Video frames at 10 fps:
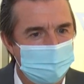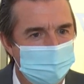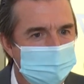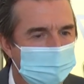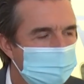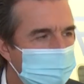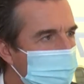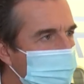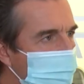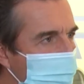In the
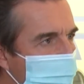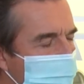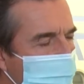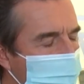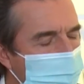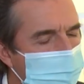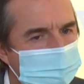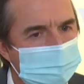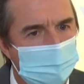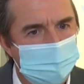coming weeks, we are going
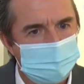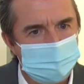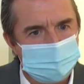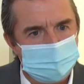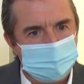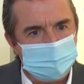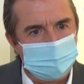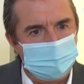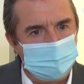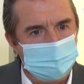to deliver
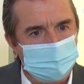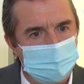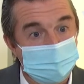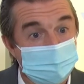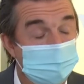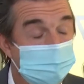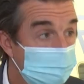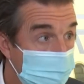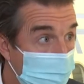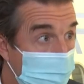an
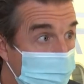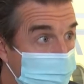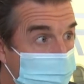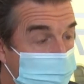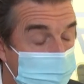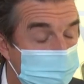additional one,